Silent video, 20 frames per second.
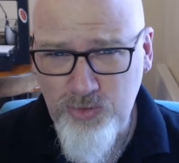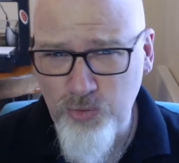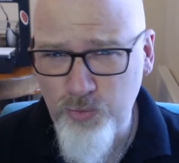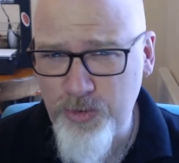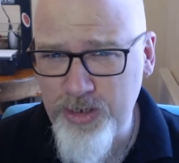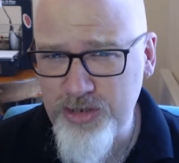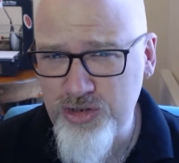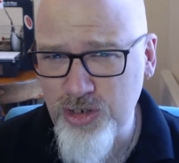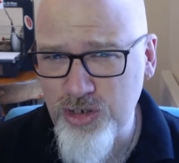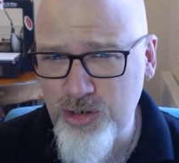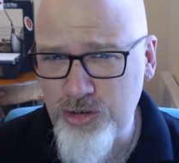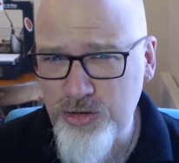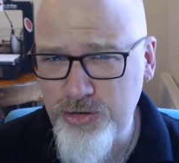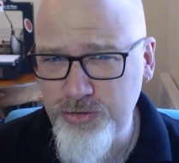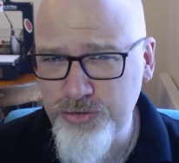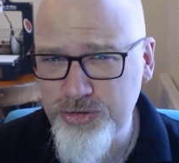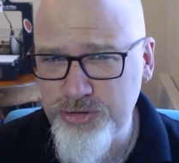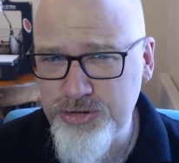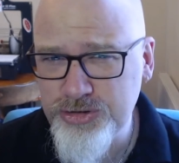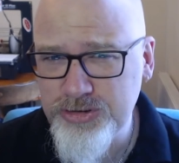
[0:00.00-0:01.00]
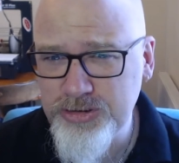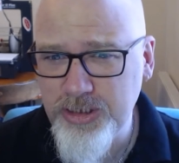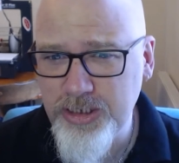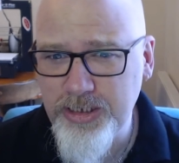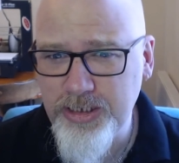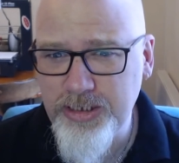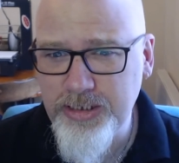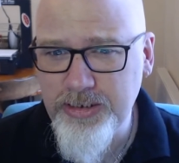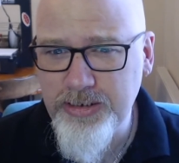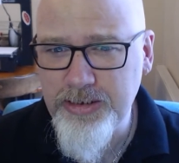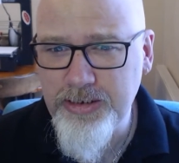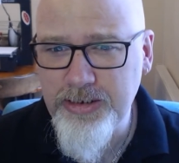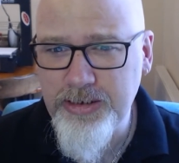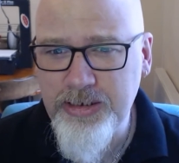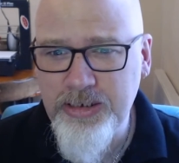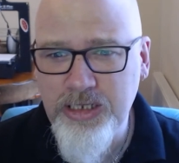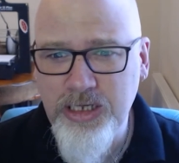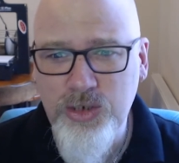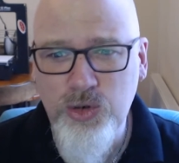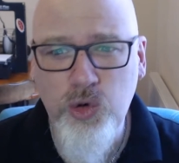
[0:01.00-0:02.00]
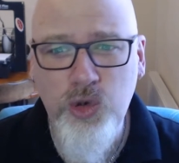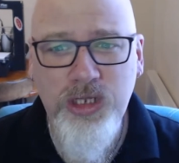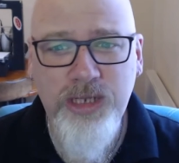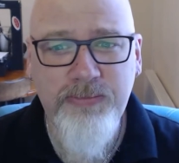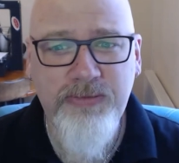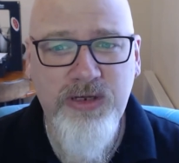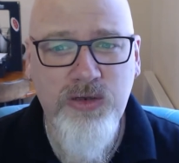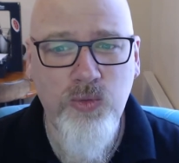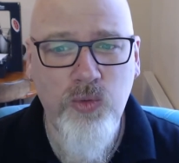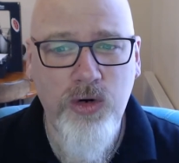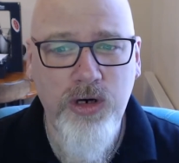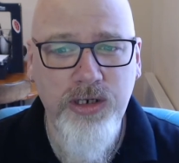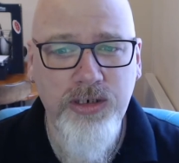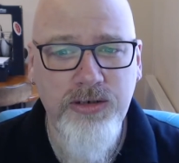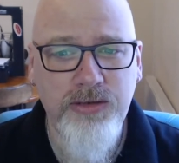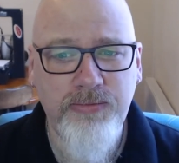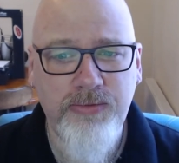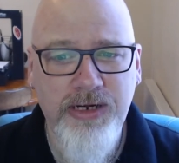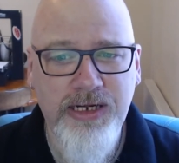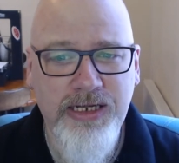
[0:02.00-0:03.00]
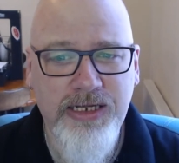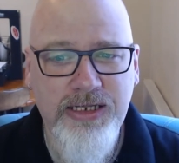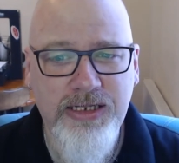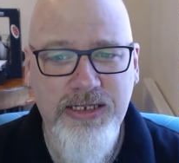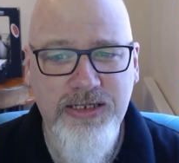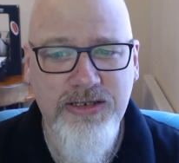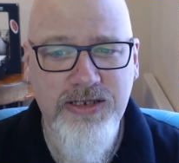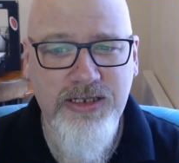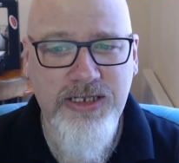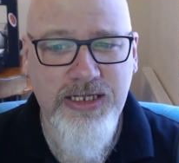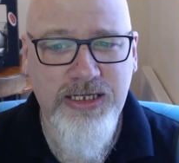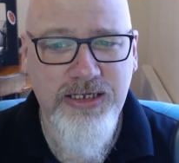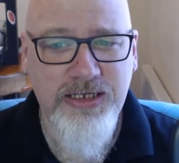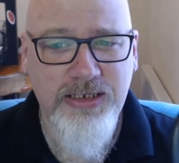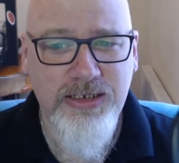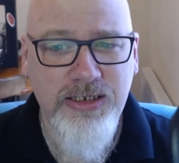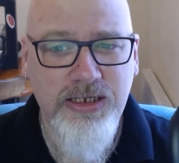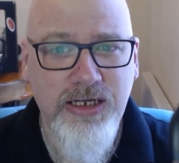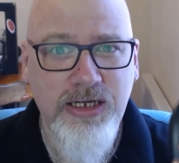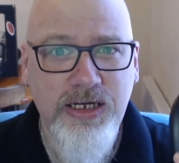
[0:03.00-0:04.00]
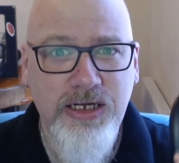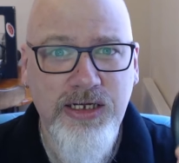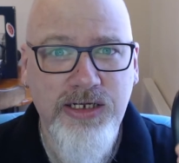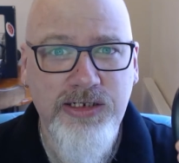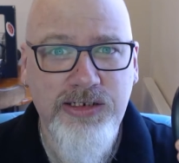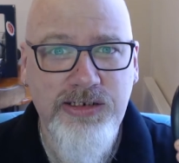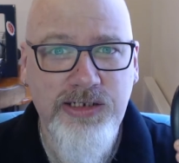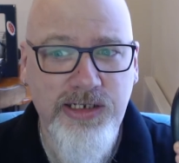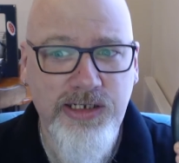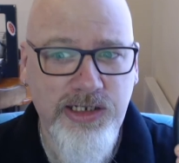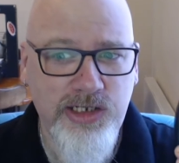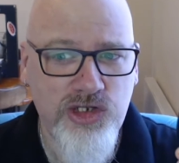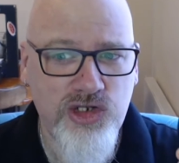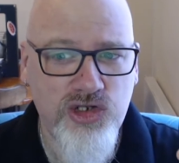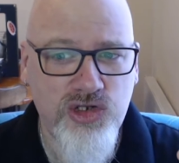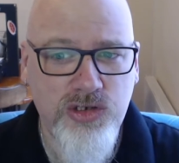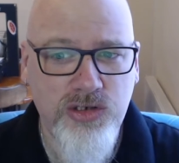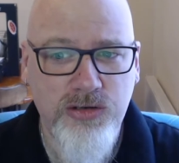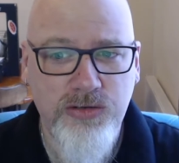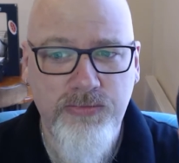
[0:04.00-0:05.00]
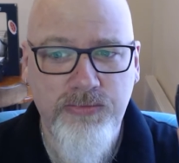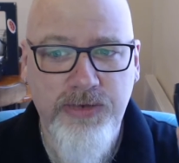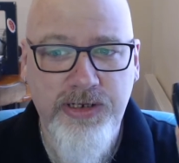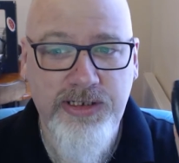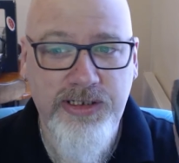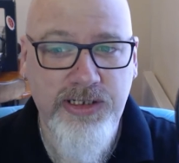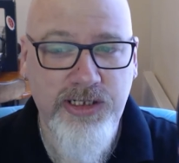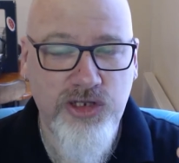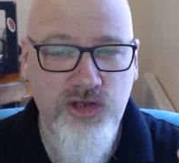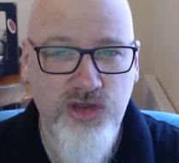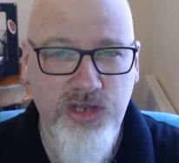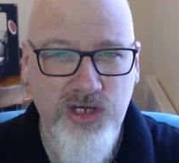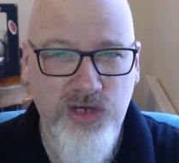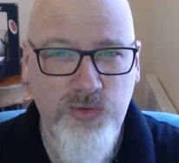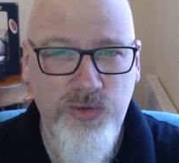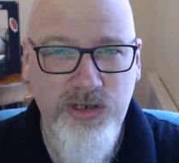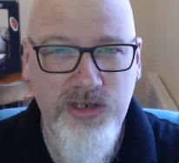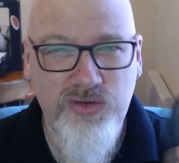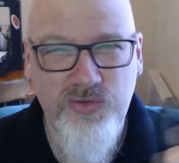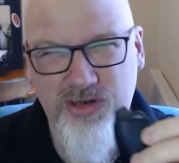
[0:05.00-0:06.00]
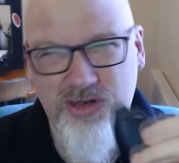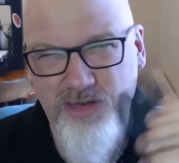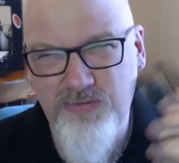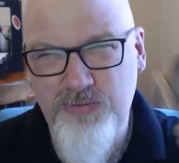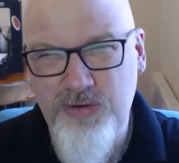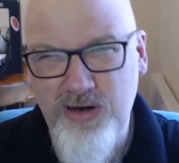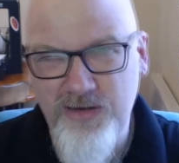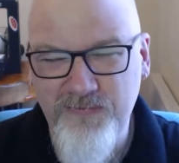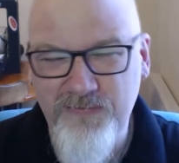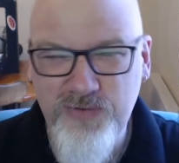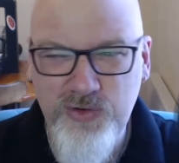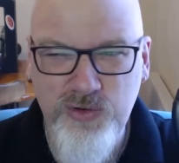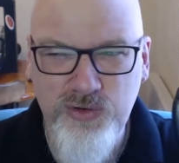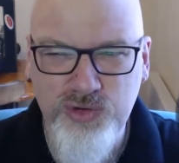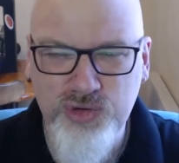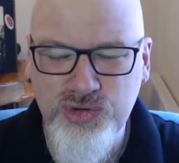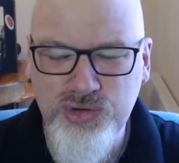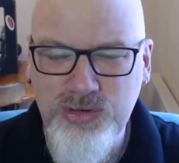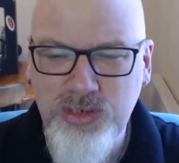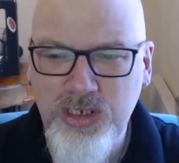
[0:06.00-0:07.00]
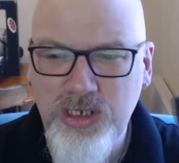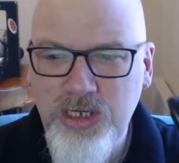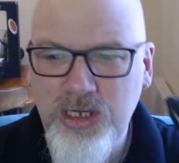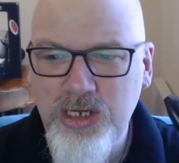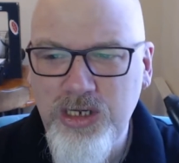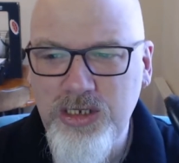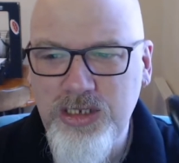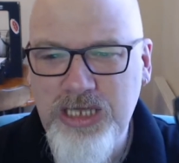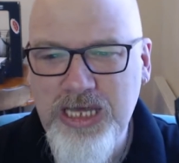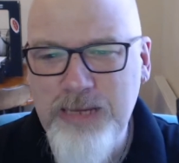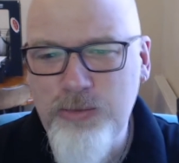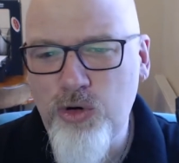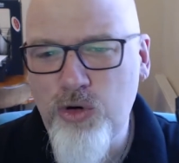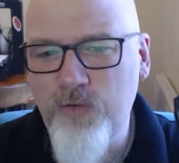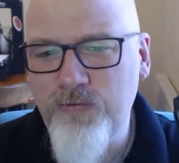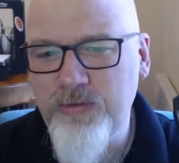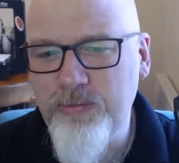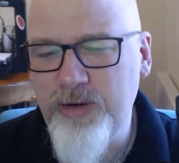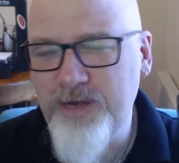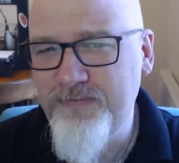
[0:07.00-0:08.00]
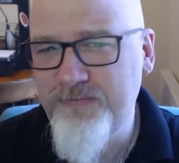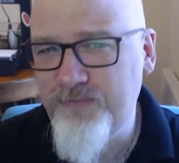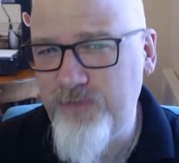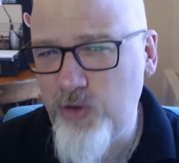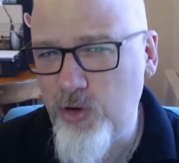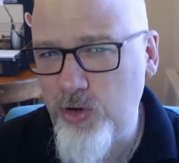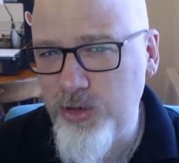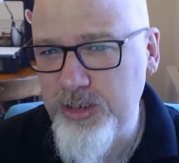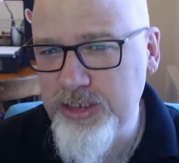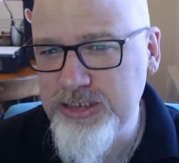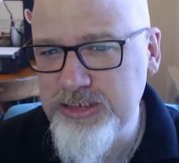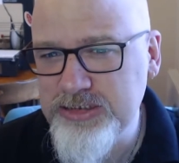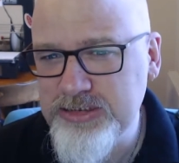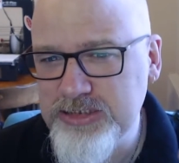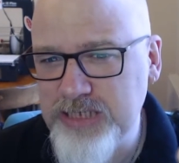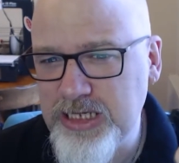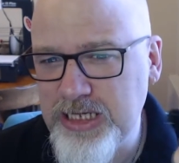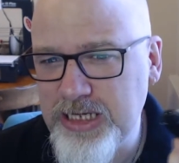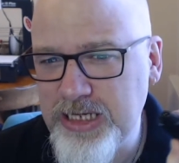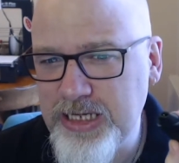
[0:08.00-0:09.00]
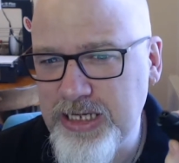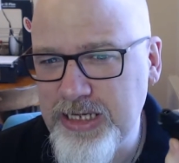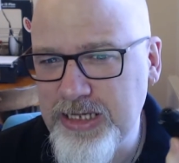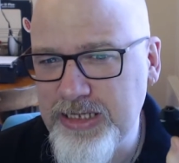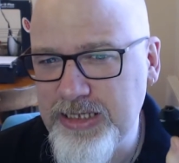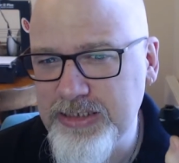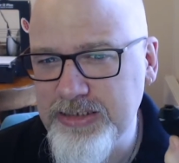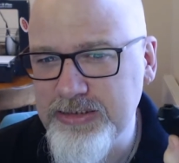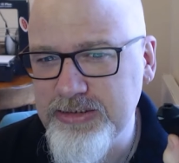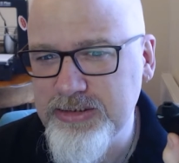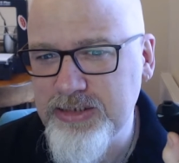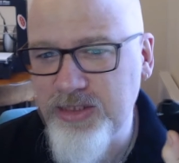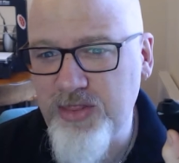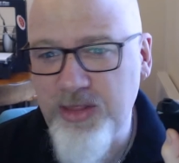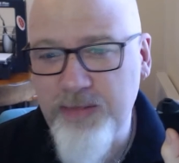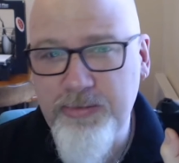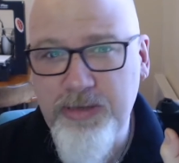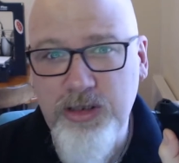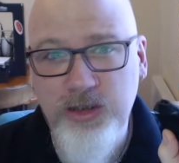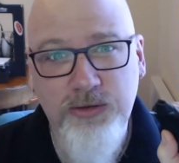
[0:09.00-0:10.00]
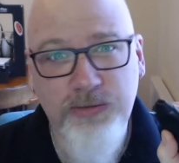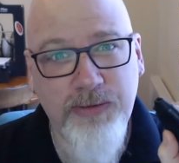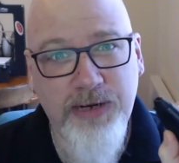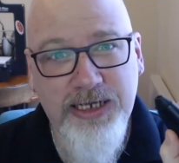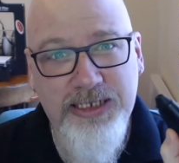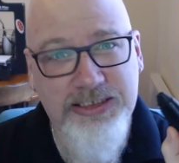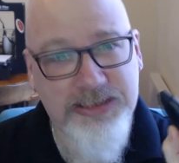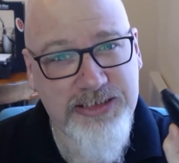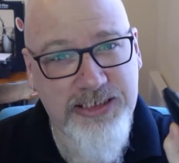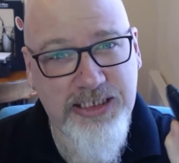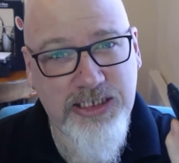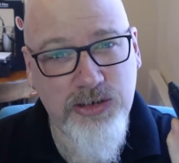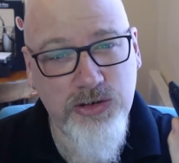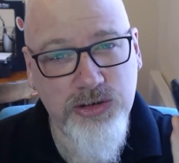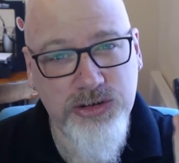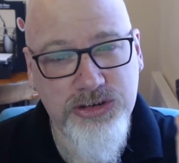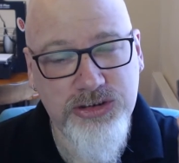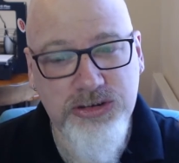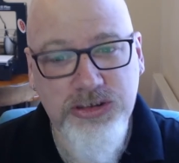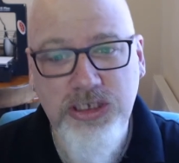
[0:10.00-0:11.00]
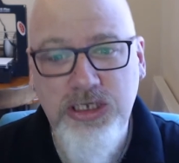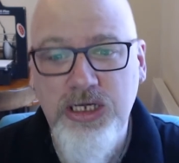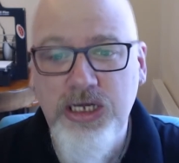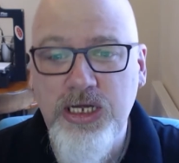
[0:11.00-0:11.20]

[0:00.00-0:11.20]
which includes Cannoli B1 by Casadega, Danish by Danish Liquids, which is part of Fusion, Game Over by Flawless, and The Milk by Telios.